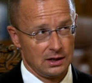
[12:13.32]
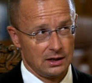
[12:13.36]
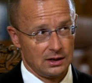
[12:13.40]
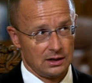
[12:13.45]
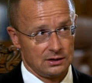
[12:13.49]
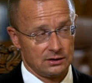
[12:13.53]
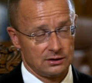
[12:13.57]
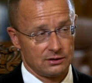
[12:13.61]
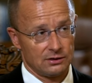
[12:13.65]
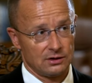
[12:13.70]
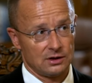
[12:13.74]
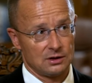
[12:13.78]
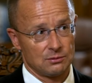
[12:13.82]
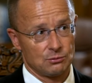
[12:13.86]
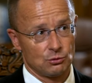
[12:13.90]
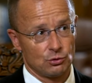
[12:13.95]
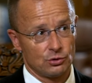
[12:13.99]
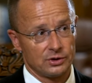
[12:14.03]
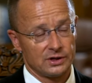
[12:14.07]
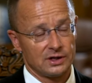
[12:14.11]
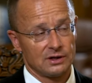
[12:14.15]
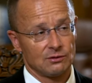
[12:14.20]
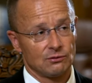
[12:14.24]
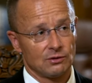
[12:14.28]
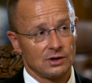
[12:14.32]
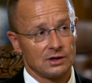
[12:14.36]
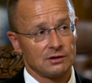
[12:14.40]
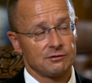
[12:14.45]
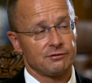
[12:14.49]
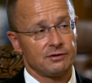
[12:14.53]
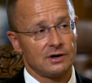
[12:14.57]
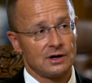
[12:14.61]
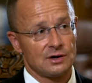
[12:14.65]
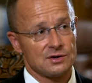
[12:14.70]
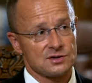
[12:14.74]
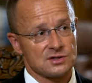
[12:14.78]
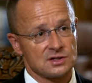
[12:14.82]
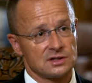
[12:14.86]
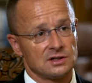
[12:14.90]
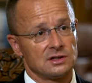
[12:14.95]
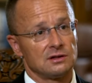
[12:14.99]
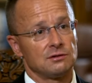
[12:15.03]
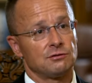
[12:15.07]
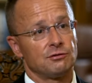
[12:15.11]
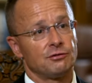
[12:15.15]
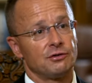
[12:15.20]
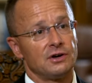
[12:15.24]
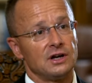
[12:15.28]
There are more than
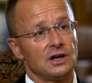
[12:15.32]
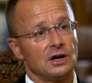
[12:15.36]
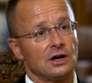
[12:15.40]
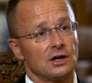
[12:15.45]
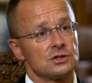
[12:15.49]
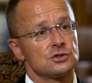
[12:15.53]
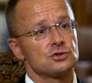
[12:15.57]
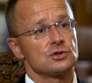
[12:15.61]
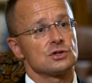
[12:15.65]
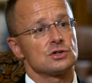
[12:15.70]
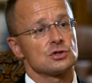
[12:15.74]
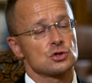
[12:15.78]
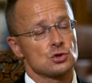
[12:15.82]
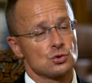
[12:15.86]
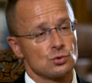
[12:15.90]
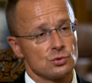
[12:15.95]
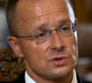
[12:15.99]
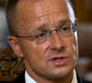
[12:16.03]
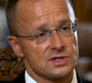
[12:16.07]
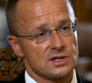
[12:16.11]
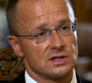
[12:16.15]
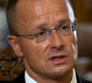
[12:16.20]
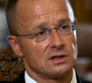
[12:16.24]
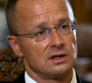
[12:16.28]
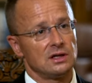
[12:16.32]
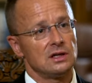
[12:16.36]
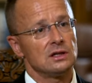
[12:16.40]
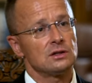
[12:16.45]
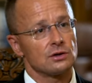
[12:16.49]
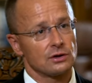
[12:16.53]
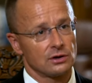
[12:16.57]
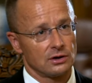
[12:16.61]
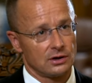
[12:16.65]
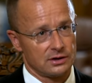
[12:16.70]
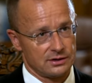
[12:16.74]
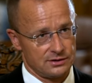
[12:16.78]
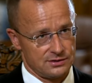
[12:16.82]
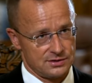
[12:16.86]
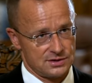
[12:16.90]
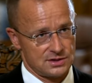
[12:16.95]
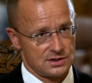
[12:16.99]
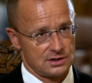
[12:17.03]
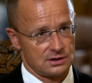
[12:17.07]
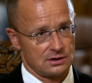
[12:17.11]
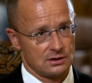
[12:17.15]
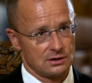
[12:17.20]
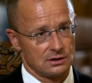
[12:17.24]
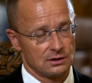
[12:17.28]
1,300 schools and kindergartens
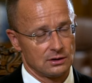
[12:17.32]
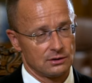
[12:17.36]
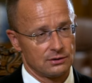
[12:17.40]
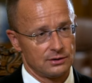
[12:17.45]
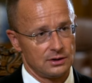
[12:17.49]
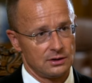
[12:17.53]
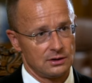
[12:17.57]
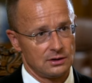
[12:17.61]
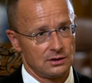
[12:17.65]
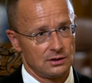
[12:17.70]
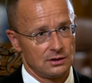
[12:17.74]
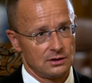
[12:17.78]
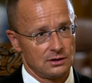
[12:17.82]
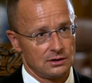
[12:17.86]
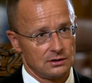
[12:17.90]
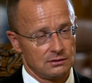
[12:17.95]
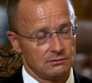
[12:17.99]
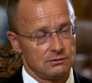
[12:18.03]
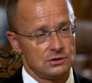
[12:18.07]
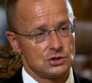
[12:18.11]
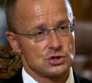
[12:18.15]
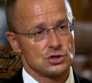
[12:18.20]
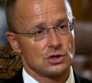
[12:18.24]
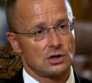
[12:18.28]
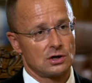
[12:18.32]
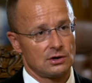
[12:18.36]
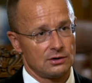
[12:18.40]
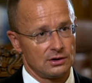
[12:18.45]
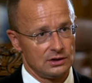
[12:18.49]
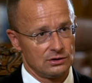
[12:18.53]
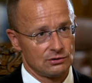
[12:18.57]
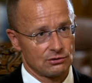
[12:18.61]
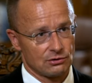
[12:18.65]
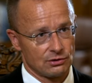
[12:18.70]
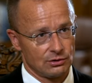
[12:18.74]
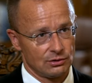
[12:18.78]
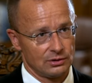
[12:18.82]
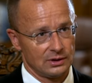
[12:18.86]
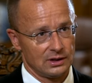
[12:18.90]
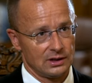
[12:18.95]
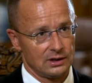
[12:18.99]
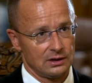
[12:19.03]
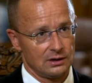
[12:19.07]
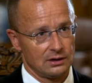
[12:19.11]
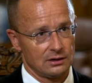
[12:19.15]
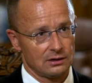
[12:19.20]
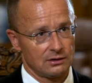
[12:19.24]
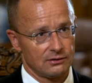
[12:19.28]
in Hungary which are
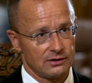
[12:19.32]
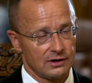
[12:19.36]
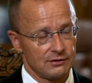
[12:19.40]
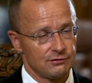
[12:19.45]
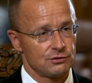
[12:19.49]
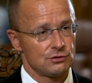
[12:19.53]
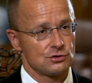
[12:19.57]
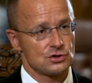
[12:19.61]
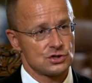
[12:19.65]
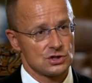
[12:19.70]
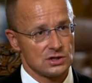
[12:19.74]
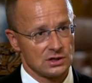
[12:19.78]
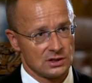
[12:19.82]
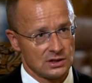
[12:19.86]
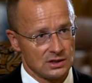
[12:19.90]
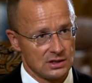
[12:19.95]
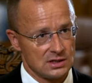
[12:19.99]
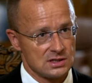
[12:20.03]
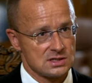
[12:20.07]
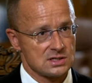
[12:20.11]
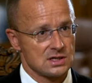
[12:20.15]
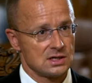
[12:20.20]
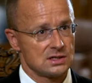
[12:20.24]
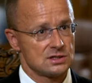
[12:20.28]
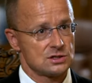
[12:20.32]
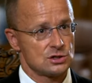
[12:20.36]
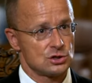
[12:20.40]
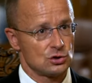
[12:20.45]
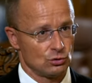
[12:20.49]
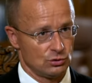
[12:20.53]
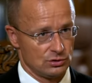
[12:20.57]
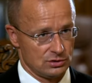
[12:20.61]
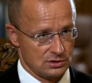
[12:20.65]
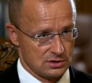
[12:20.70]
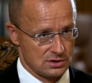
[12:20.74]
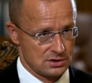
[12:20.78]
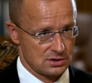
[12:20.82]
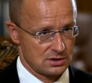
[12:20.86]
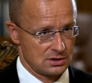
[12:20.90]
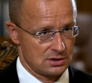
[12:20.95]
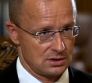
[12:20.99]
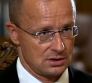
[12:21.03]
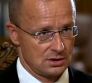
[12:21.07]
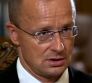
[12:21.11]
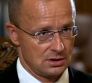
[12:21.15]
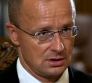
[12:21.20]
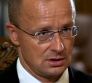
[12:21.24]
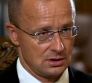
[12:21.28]
enrolling refugee kids and students.
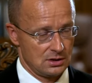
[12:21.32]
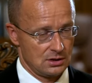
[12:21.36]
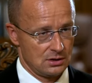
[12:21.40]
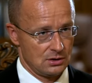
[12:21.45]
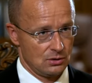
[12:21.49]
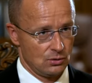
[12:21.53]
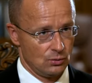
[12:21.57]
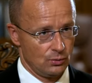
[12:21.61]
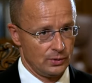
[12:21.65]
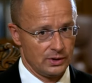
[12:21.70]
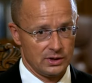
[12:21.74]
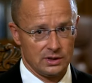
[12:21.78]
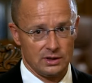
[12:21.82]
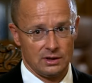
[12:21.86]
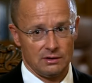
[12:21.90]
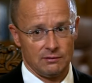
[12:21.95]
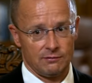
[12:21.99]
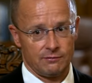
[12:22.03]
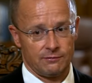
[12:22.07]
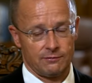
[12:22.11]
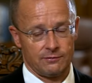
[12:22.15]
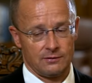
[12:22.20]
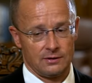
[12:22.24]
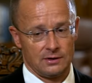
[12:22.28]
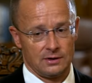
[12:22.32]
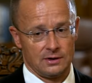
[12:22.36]
We give